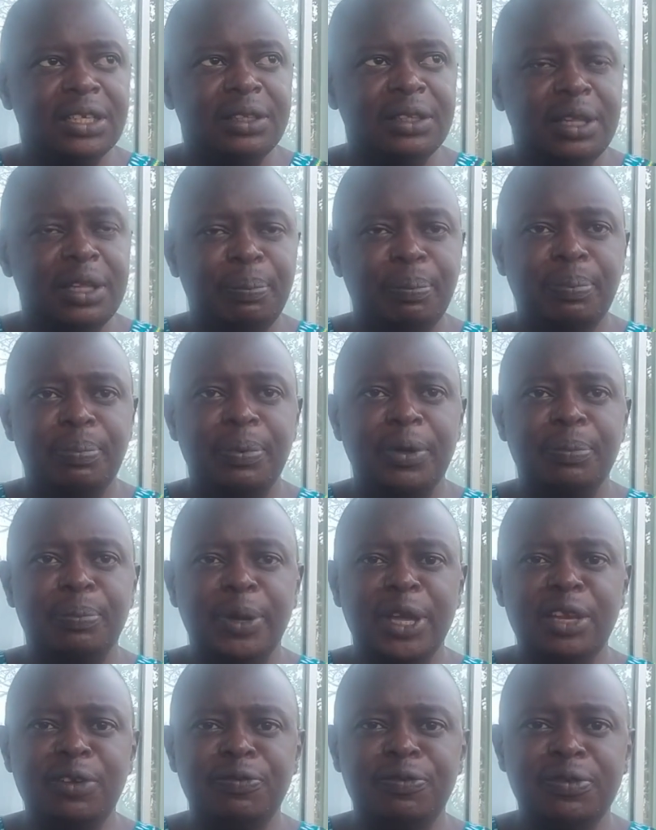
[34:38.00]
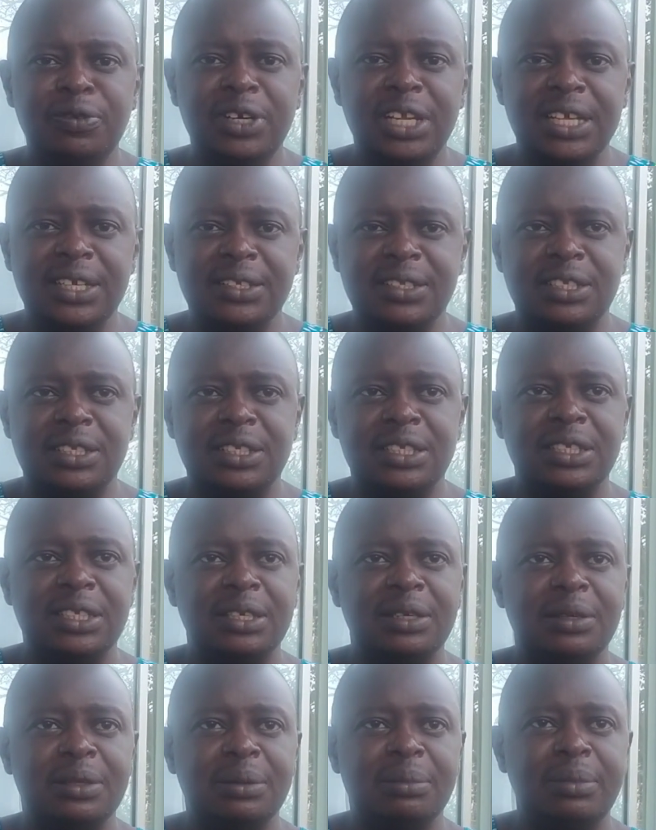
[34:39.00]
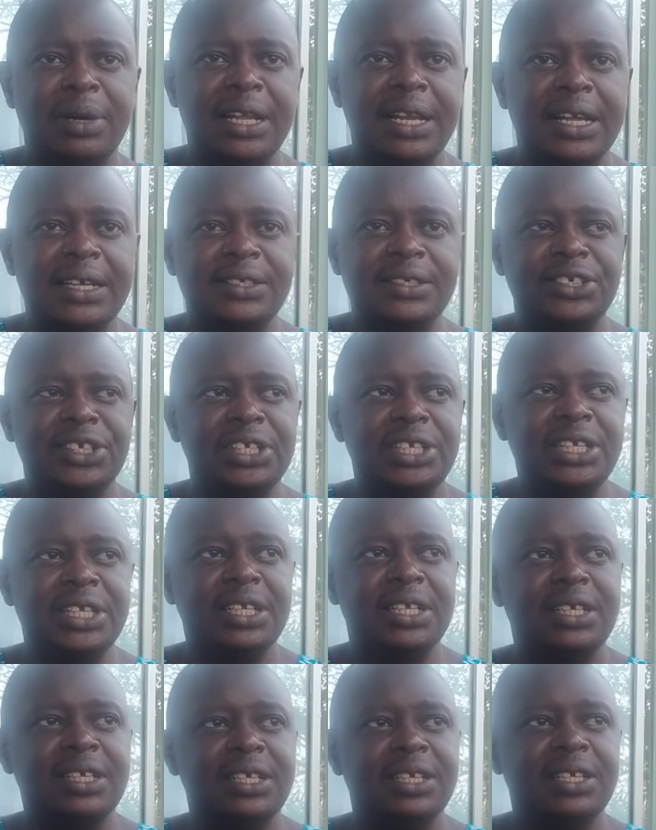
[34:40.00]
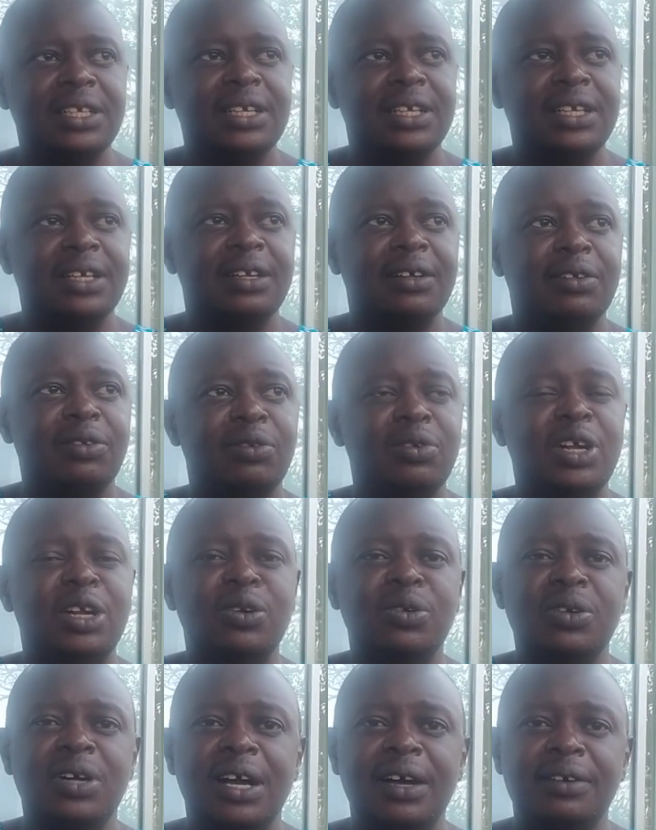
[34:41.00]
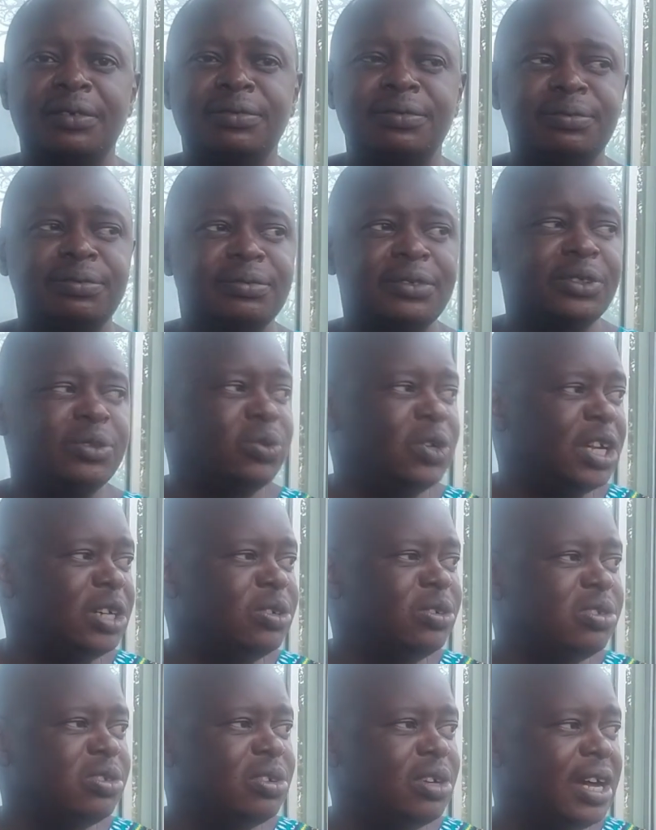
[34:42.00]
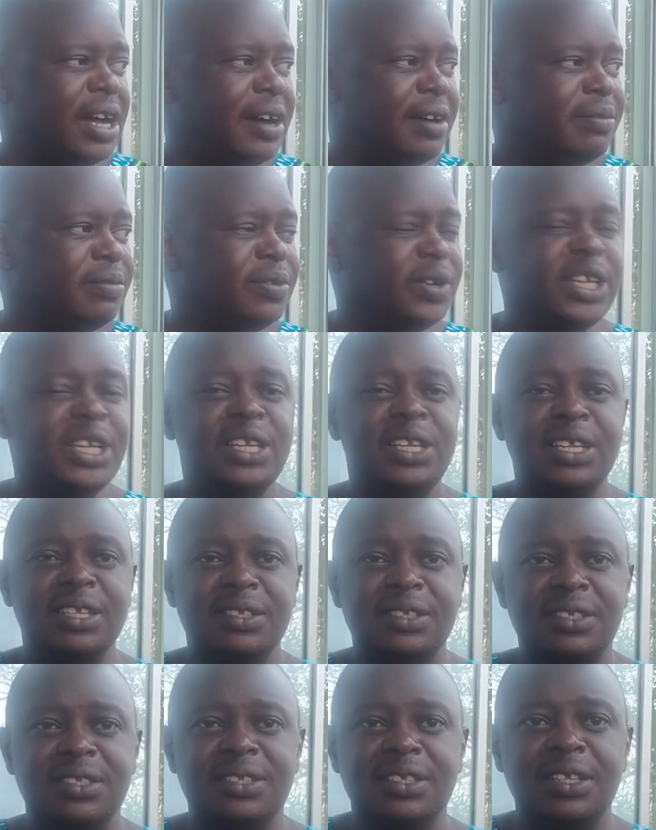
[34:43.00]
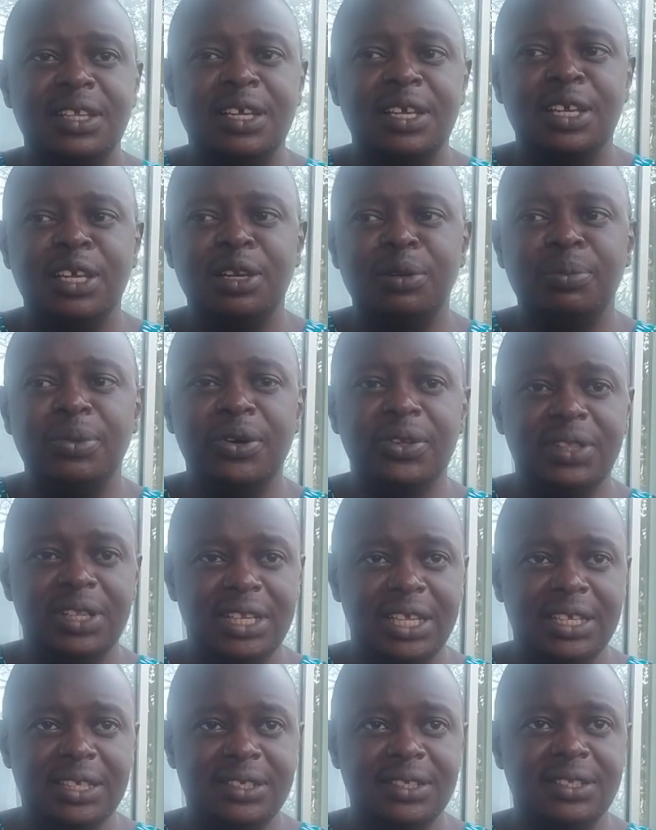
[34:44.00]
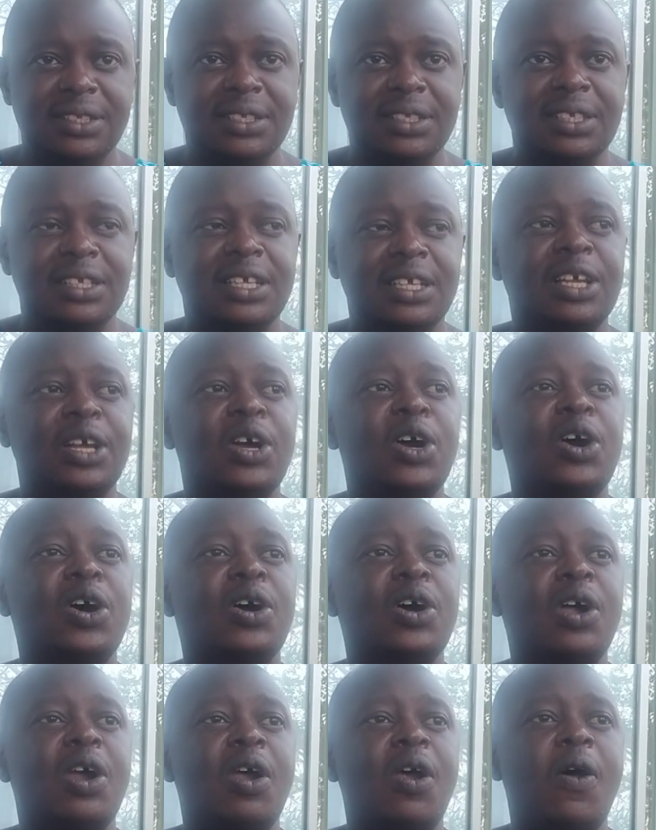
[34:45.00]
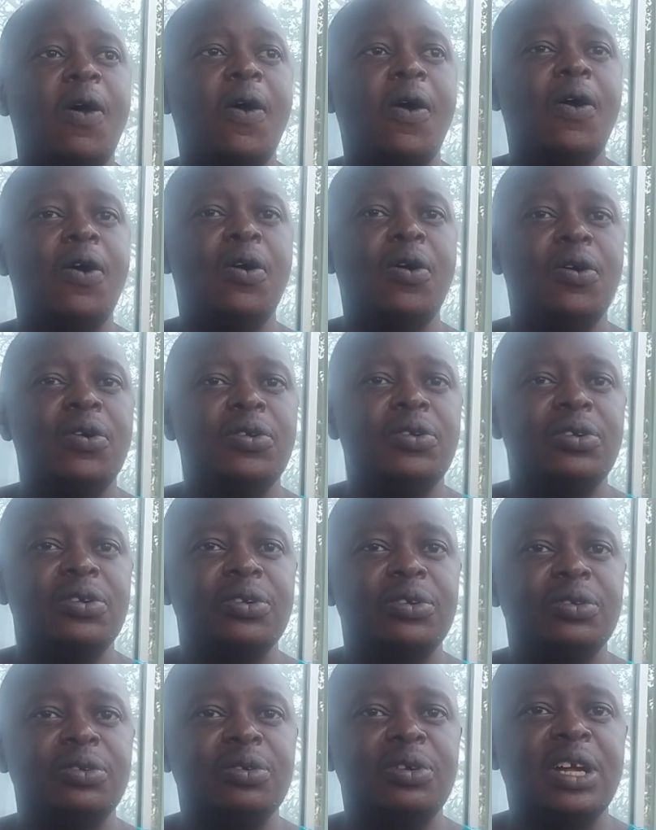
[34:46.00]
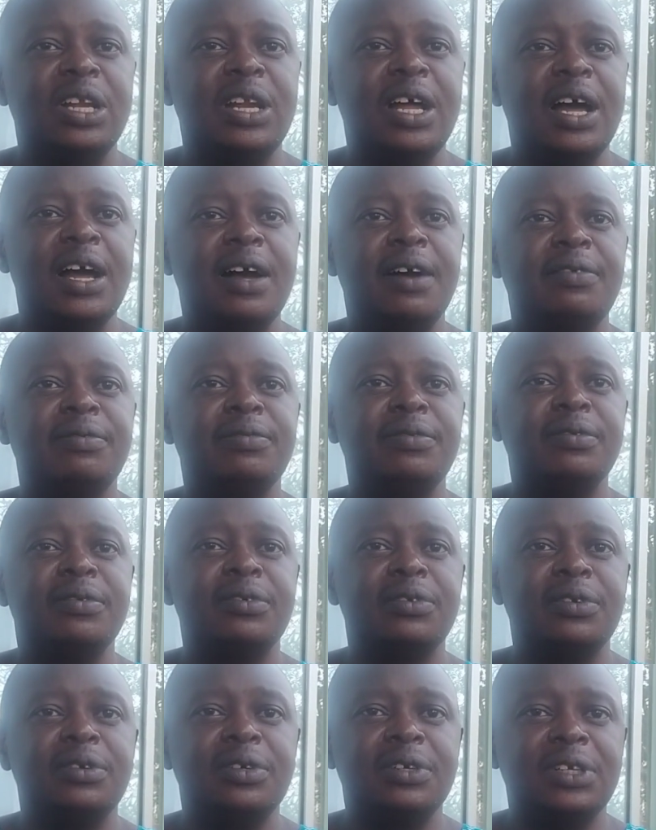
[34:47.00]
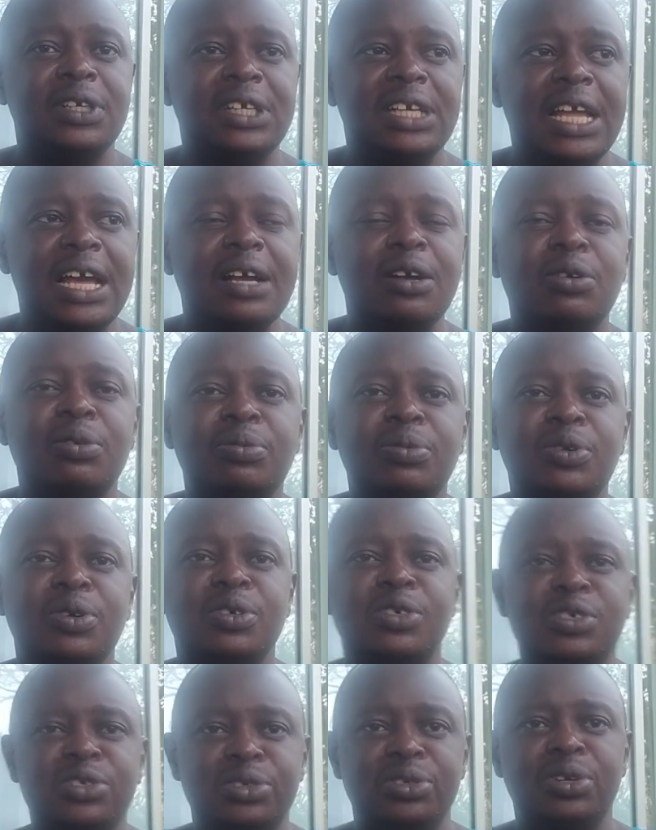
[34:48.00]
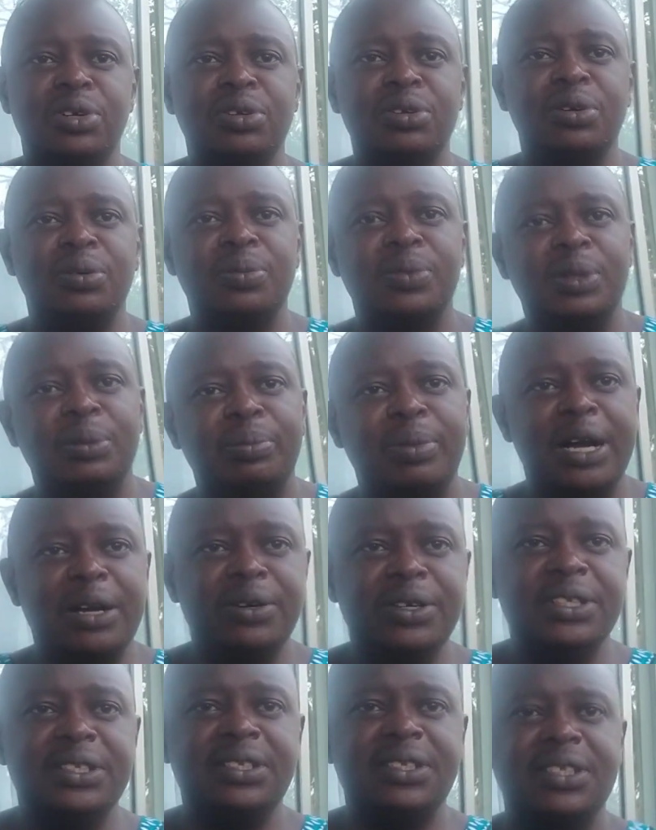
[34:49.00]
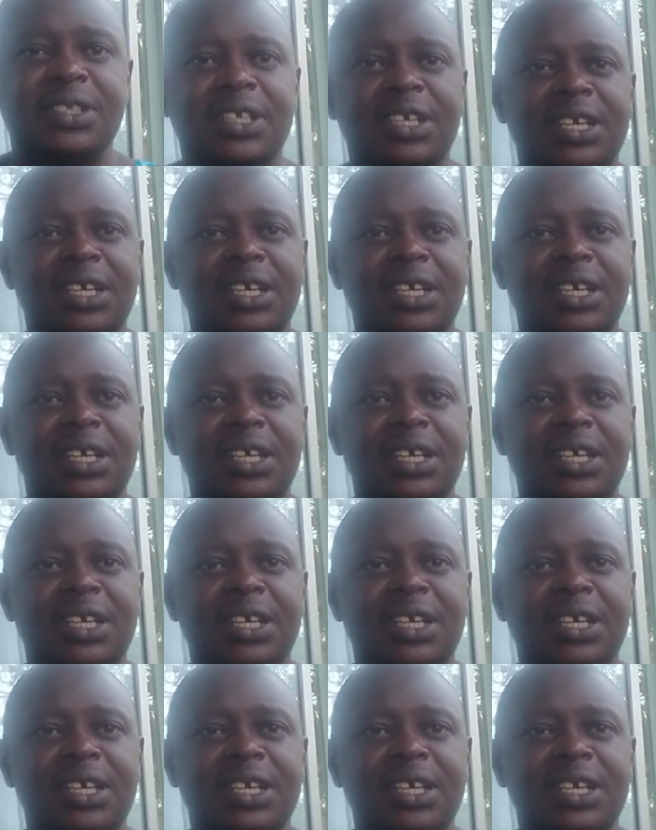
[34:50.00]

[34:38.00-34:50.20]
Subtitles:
the painful legs bilaterally. You can also have weakness in both legs, or you can have lack of control of the bowels